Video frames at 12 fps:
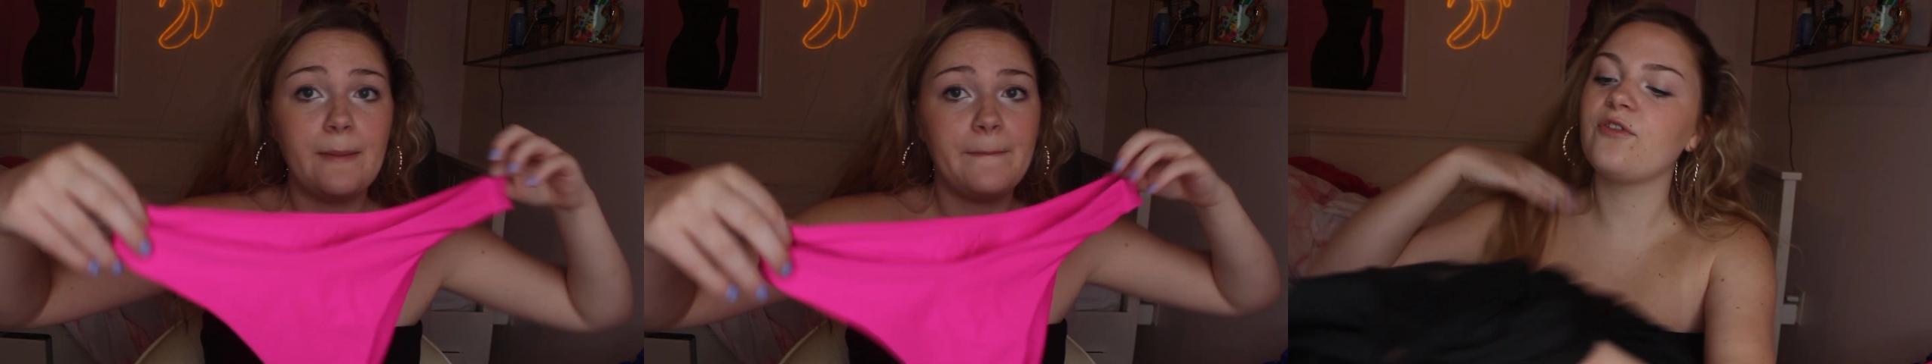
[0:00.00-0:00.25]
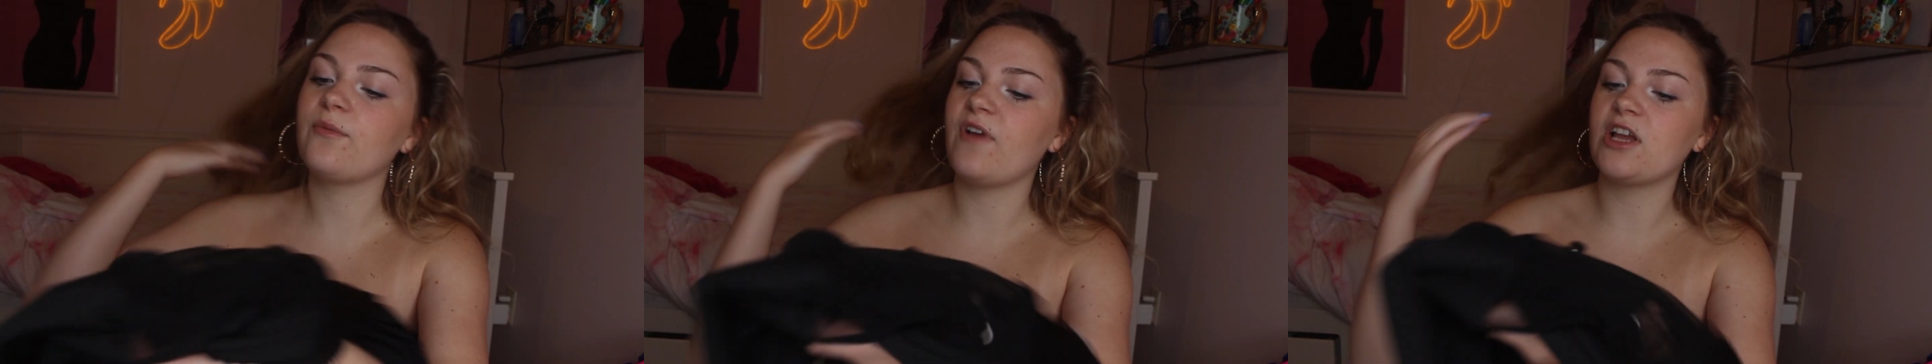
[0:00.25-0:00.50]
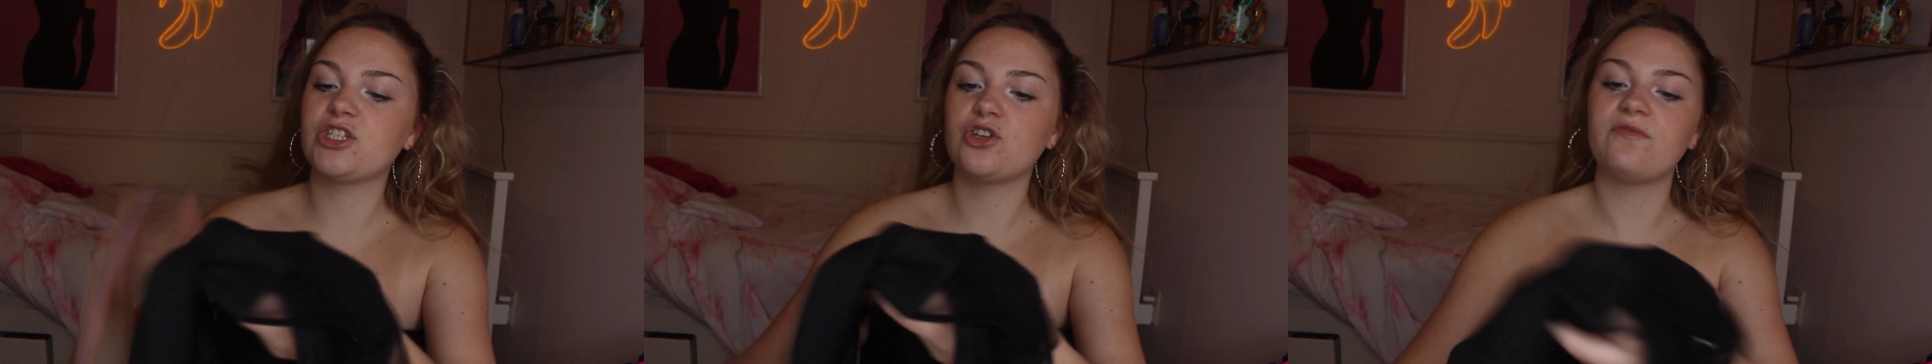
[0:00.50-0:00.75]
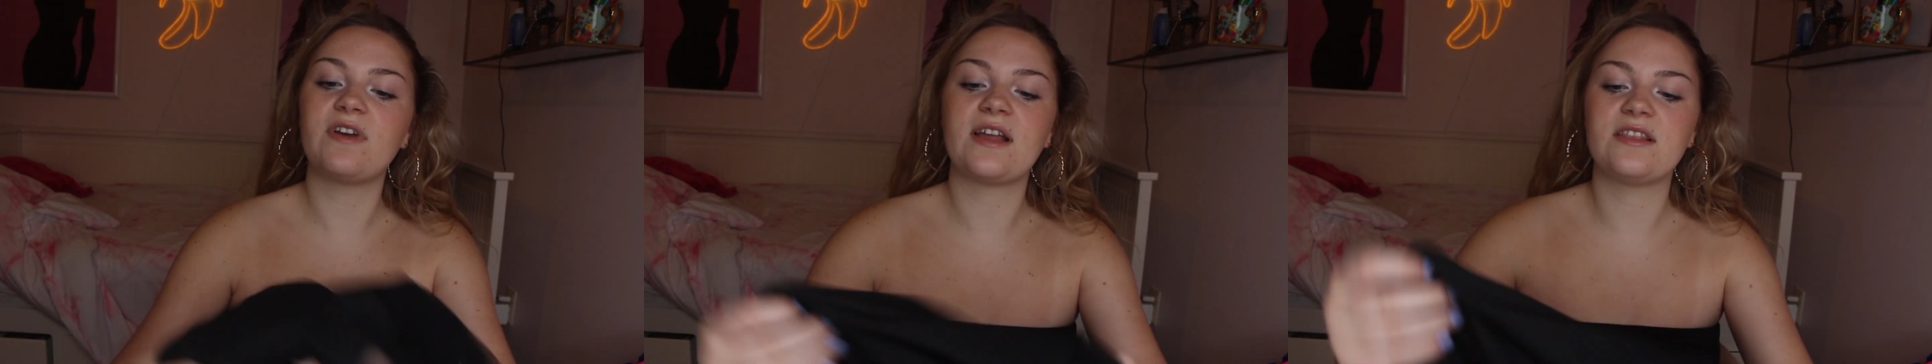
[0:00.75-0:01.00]
From Fashion
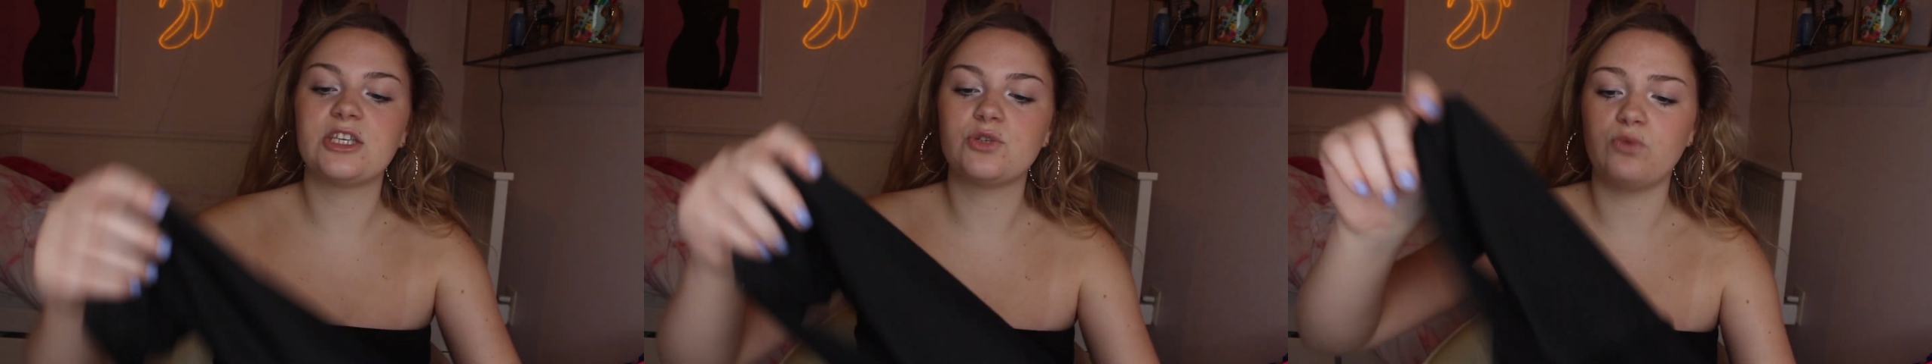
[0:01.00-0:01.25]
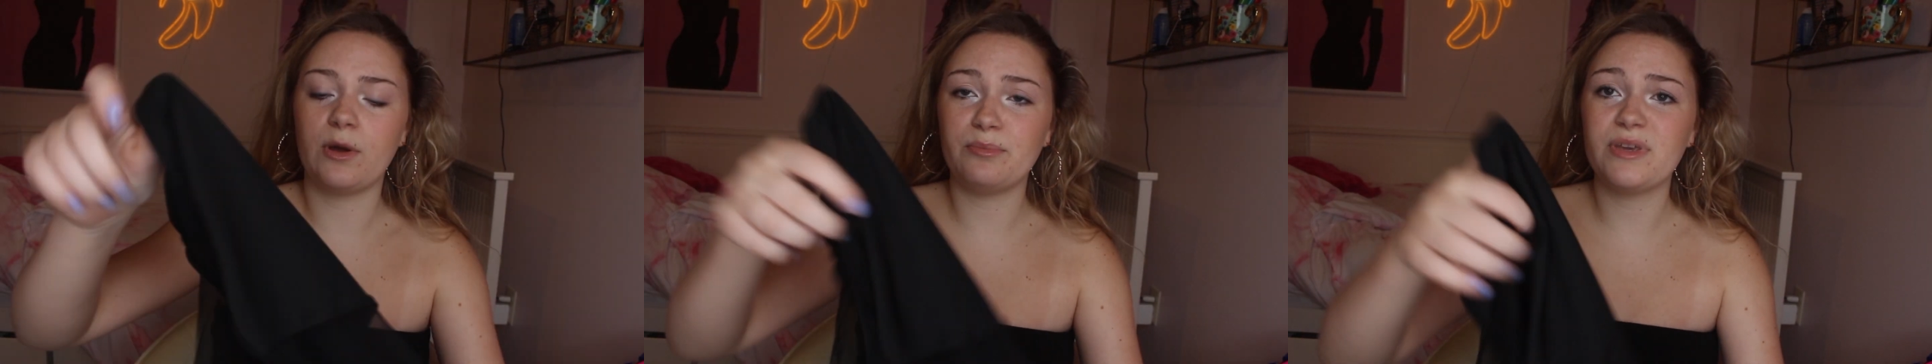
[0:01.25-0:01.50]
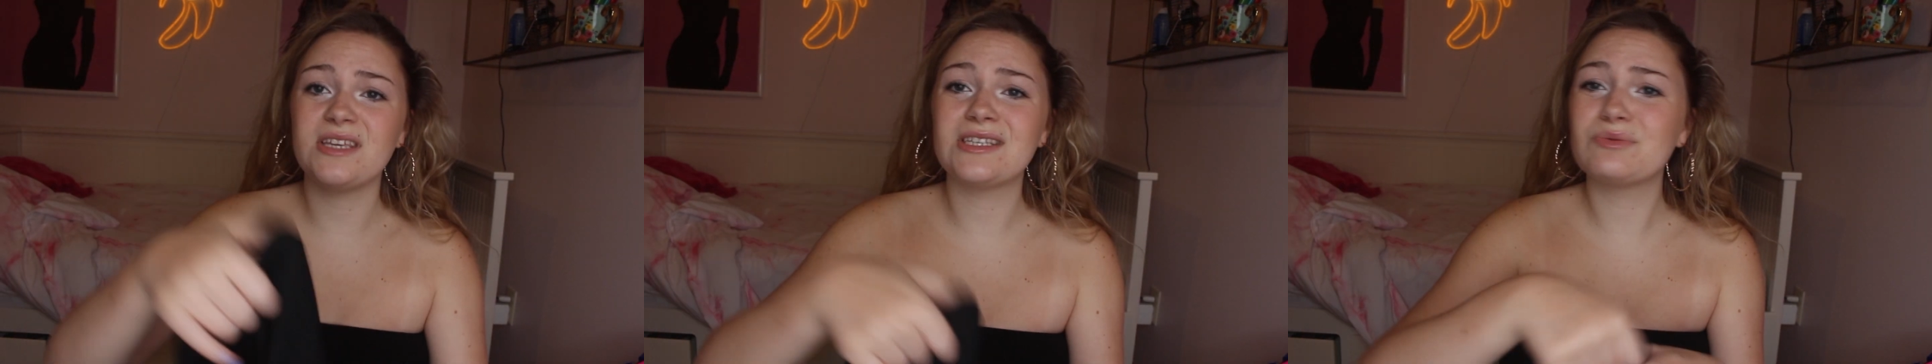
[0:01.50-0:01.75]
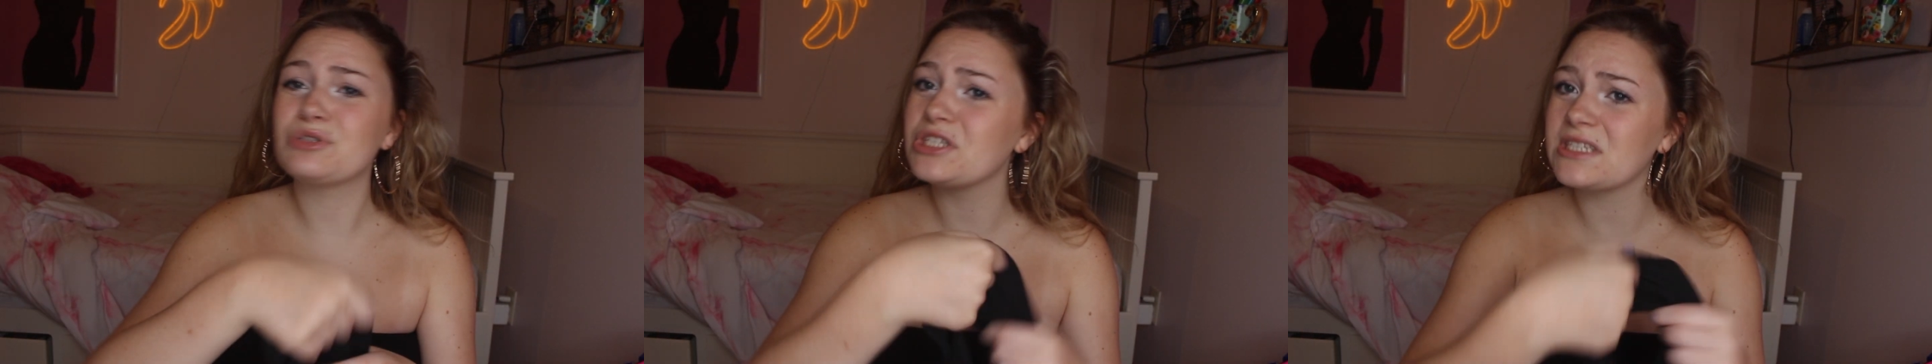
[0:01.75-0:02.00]
Nova, I got this one
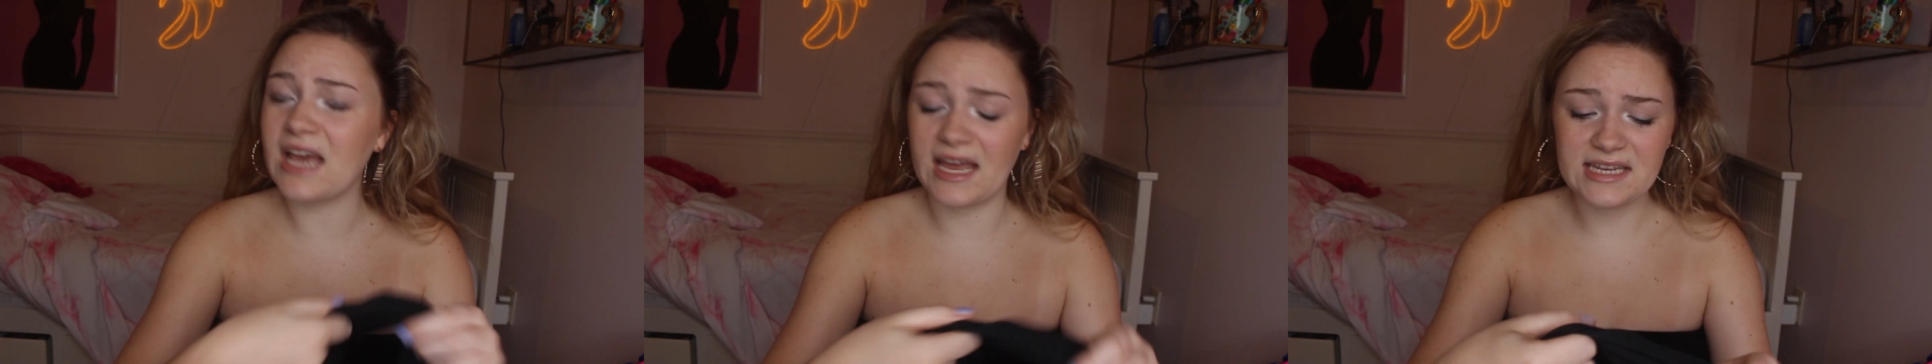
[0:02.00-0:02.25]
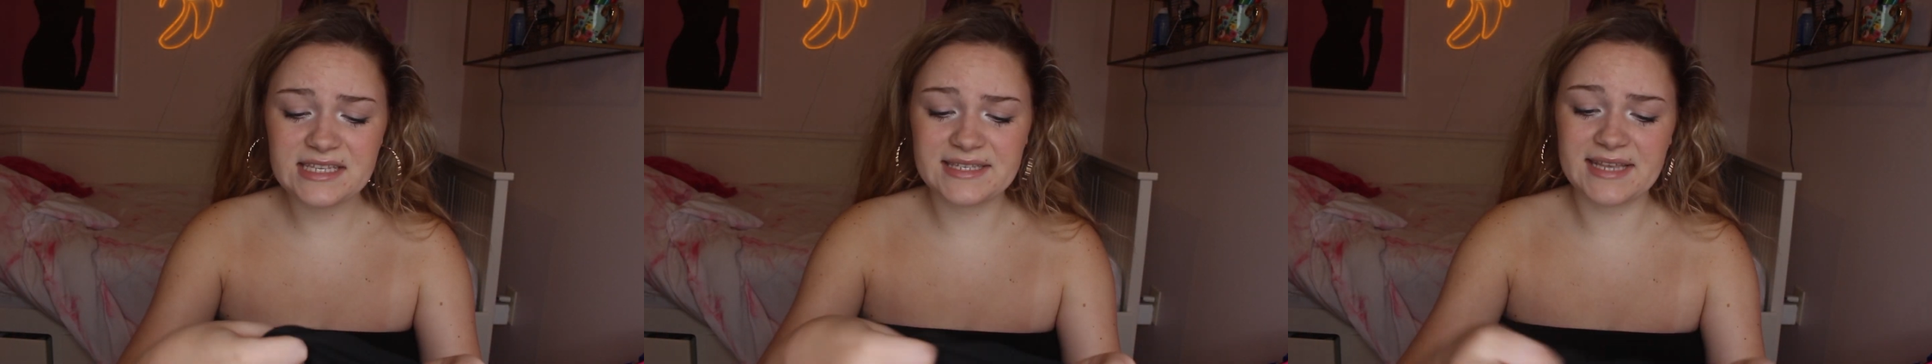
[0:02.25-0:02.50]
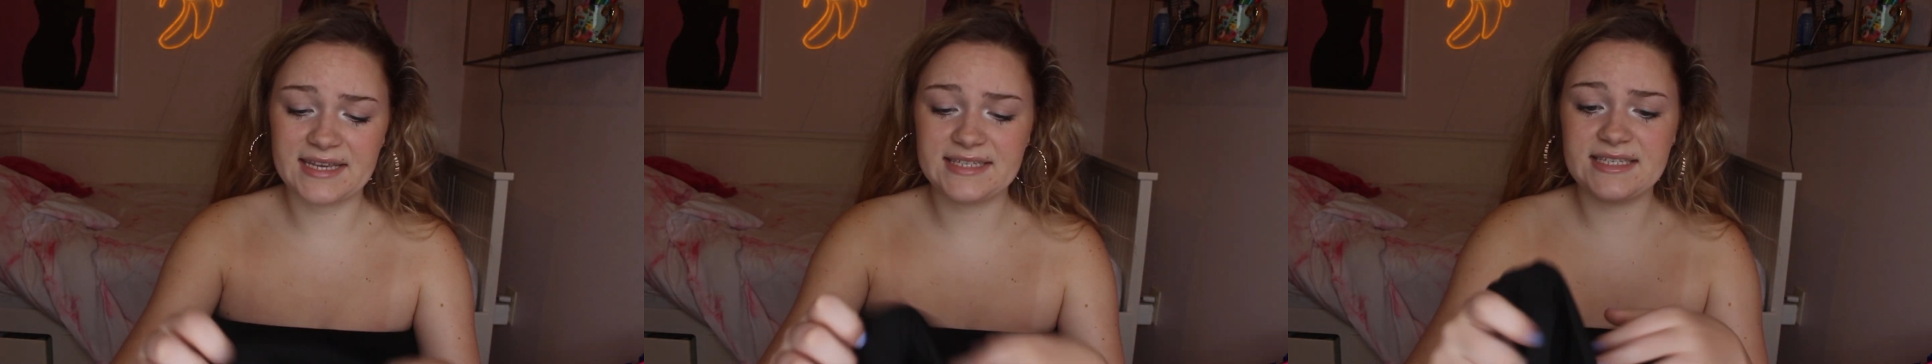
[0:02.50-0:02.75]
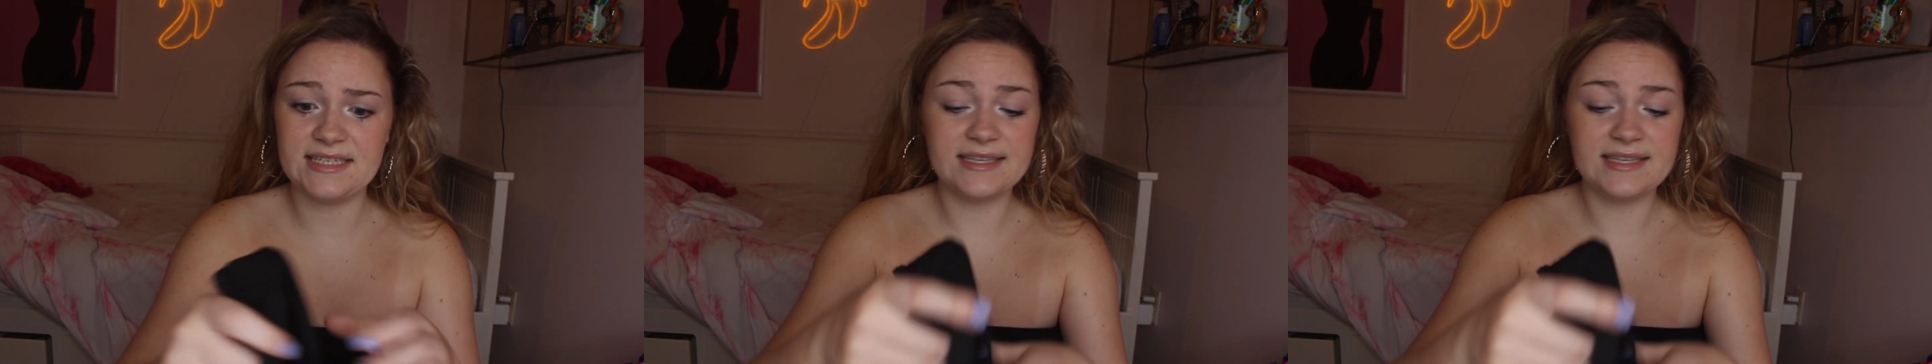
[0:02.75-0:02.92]
piece, which is kind of sexy.